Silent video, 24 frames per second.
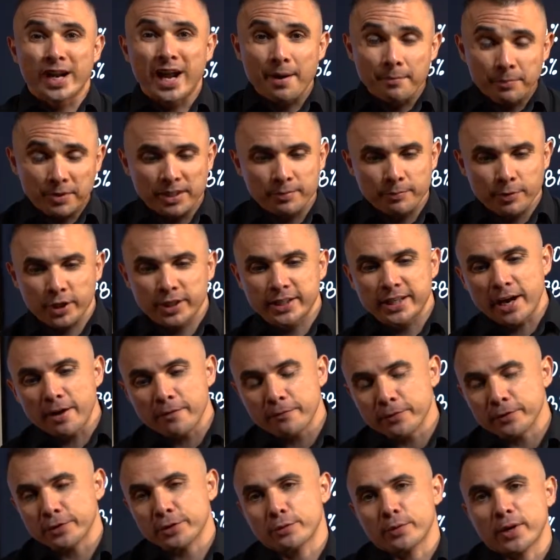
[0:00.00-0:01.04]
I'm gonna break down
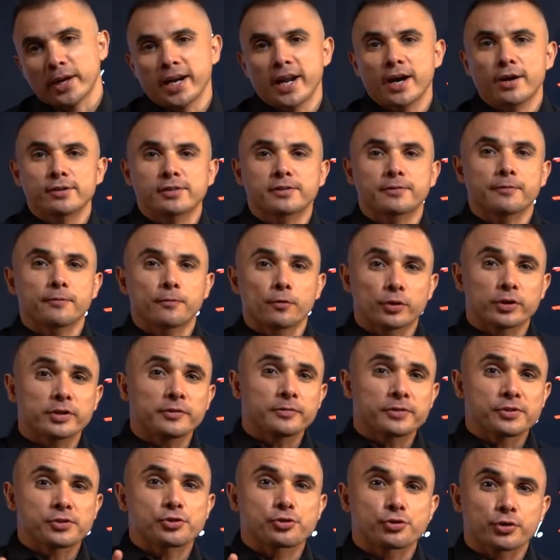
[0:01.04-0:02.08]
for you right now is the 4
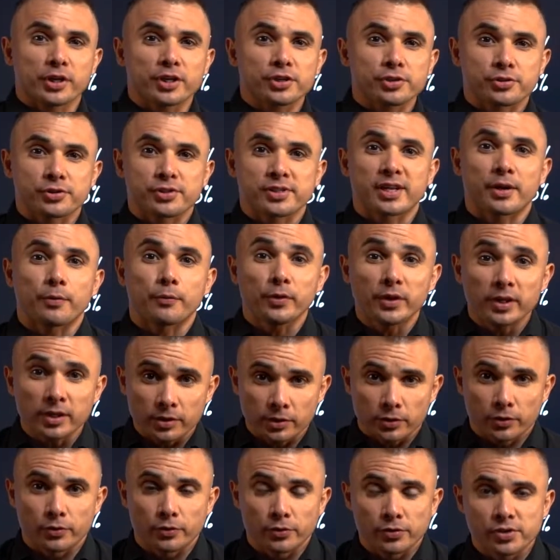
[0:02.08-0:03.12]
different structures that we
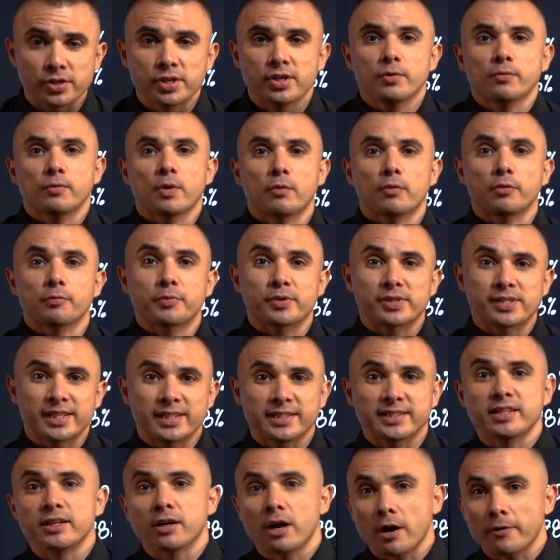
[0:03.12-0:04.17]
use when we're
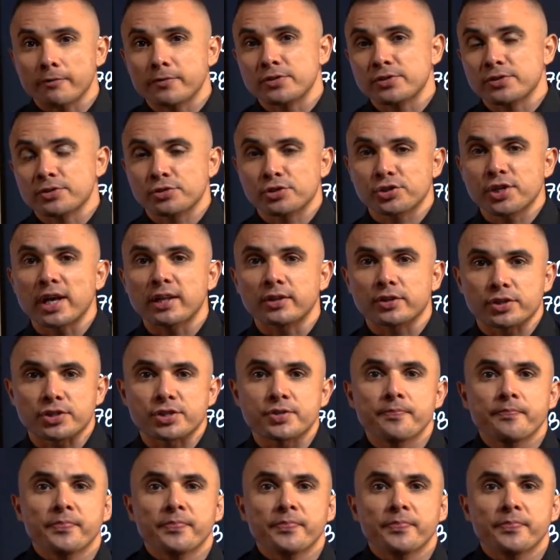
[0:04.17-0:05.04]
presenting offers to sellers.